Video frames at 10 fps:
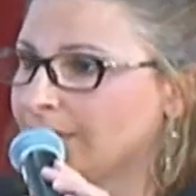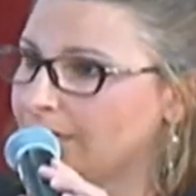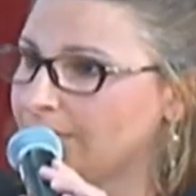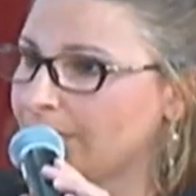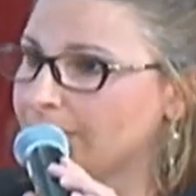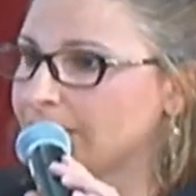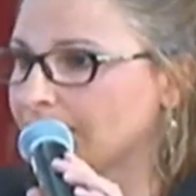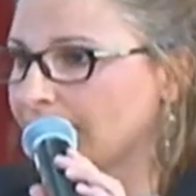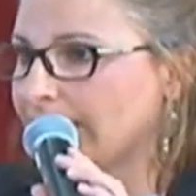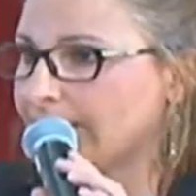Maybe a little
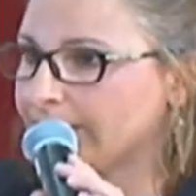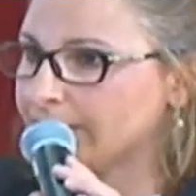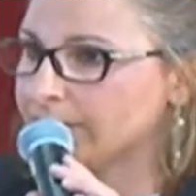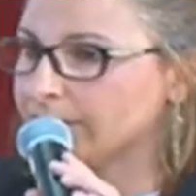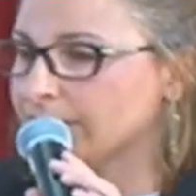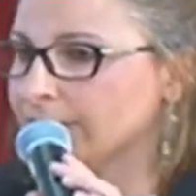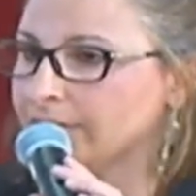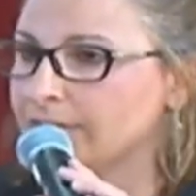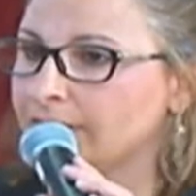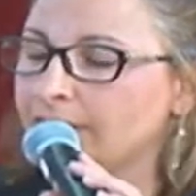hairier or
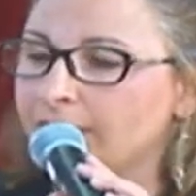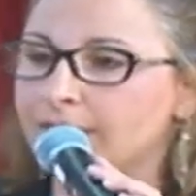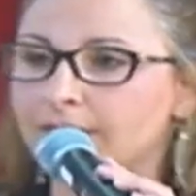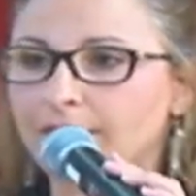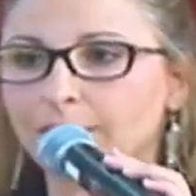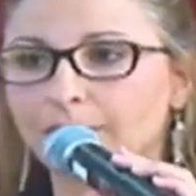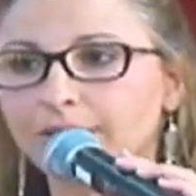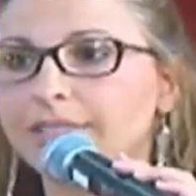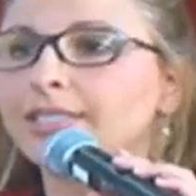dumber.